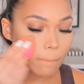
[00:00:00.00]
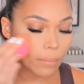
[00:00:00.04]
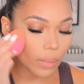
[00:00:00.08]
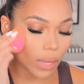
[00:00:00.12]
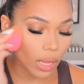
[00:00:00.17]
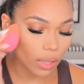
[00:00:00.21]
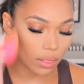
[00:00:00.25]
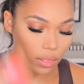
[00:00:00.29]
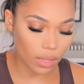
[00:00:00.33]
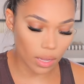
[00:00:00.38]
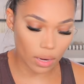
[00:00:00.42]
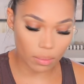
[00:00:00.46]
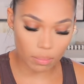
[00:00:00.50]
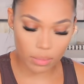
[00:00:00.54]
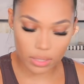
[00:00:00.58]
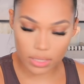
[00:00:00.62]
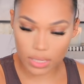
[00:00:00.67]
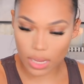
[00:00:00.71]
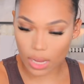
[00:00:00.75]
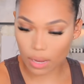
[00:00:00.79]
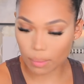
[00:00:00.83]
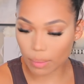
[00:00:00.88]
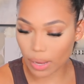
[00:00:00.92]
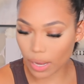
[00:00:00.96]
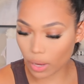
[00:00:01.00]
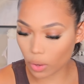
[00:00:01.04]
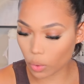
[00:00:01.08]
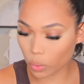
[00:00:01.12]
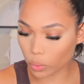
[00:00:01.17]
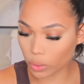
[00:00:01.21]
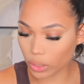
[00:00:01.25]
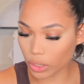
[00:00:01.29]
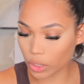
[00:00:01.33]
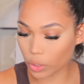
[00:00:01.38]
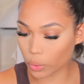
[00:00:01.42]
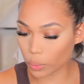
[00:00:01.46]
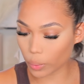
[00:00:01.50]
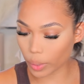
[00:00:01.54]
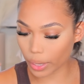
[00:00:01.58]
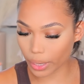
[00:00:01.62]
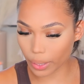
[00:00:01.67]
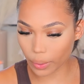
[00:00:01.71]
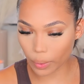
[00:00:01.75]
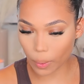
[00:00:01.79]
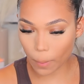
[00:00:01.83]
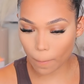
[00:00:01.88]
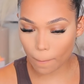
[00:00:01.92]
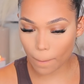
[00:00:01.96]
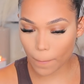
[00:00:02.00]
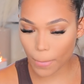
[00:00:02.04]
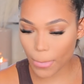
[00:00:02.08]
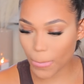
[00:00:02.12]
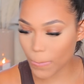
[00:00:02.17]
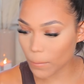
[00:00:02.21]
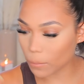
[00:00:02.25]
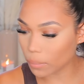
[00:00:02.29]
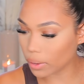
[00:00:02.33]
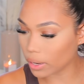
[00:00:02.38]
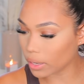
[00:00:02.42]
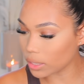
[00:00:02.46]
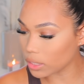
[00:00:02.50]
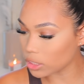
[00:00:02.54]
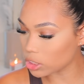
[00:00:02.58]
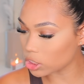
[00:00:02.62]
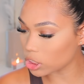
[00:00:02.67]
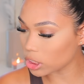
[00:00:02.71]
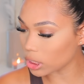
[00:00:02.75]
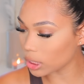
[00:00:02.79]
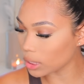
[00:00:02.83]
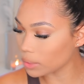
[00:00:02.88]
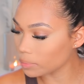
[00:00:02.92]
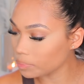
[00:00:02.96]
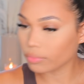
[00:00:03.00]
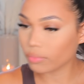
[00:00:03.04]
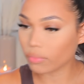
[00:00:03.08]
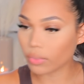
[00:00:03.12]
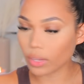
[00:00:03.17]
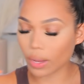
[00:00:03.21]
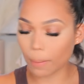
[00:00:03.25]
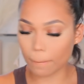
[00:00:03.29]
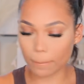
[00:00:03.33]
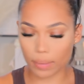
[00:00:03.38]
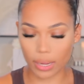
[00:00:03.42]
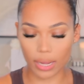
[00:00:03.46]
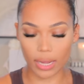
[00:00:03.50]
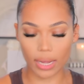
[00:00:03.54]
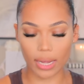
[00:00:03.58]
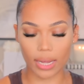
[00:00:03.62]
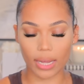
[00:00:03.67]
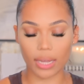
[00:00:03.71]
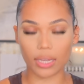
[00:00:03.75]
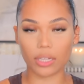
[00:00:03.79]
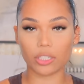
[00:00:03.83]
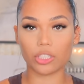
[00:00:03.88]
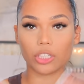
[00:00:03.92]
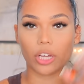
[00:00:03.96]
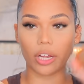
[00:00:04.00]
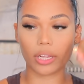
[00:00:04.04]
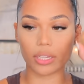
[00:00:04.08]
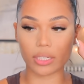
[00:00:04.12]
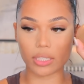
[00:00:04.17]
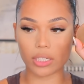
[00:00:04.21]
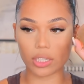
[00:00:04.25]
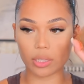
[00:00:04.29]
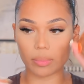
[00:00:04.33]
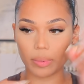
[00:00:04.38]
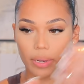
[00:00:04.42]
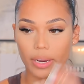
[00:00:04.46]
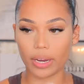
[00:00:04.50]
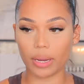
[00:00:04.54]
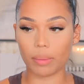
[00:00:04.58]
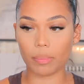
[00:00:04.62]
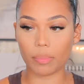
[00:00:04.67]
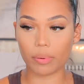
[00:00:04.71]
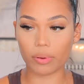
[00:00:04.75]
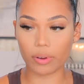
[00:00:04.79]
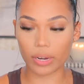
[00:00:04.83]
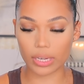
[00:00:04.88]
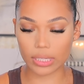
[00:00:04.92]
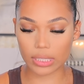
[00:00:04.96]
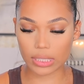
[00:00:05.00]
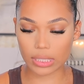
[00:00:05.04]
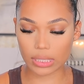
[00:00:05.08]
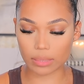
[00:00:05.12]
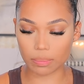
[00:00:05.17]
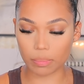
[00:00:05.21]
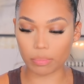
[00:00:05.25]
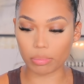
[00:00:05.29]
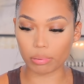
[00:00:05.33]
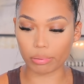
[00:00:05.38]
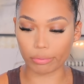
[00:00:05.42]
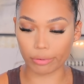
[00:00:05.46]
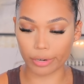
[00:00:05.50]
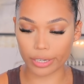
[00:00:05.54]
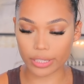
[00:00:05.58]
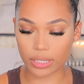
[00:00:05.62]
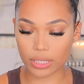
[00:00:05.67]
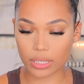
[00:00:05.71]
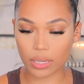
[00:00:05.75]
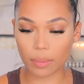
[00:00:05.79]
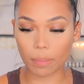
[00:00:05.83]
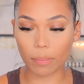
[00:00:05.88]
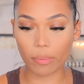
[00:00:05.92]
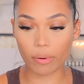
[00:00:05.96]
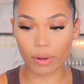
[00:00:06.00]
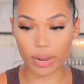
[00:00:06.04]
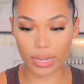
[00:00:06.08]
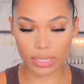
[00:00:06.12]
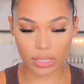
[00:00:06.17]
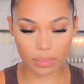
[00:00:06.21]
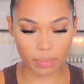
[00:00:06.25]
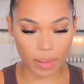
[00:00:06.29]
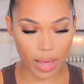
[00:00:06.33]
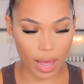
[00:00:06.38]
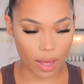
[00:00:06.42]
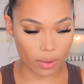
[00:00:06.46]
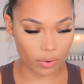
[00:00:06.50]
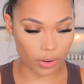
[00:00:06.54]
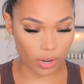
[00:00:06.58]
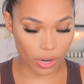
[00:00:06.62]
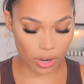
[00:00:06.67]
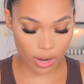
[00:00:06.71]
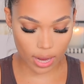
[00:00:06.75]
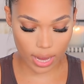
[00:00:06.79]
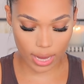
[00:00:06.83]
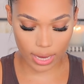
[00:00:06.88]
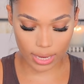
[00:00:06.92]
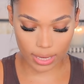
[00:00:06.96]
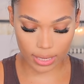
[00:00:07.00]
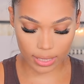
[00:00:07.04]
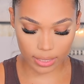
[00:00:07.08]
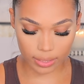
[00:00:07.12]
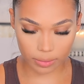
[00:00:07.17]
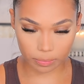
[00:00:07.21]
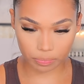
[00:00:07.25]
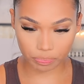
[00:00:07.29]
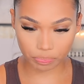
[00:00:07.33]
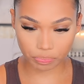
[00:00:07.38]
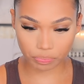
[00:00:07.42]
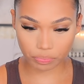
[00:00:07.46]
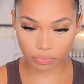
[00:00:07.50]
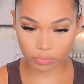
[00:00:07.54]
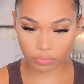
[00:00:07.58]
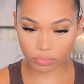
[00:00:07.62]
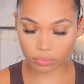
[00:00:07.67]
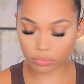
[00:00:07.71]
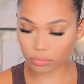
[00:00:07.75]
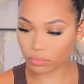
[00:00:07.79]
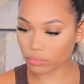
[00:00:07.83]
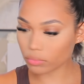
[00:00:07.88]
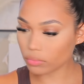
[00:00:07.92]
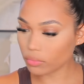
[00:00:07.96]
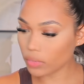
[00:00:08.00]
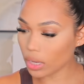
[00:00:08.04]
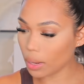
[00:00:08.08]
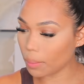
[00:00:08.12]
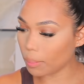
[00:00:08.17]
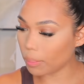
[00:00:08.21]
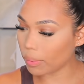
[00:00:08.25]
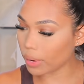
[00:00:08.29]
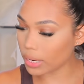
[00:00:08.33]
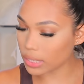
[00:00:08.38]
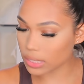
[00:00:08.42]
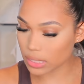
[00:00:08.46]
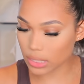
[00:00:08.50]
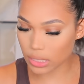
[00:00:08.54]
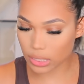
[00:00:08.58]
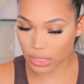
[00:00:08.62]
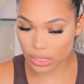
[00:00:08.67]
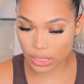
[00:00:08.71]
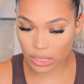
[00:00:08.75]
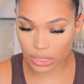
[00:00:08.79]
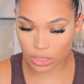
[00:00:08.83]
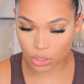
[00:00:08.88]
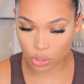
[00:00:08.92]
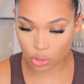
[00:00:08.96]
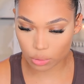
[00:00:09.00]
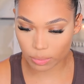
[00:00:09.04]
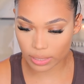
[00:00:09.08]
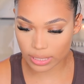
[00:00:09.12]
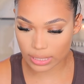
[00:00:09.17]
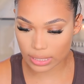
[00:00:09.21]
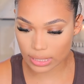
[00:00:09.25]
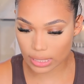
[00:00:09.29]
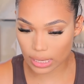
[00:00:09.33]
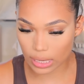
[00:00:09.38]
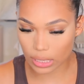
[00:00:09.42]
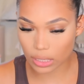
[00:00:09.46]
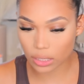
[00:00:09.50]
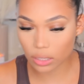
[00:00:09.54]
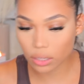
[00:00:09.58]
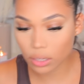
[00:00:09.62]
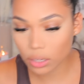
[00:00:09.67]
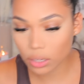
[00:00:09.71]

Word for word: And then I'm gonna take my holy grail, where is she? My Charlotte Tilbury pressed, pressed, pressed powder, and press it into my skin.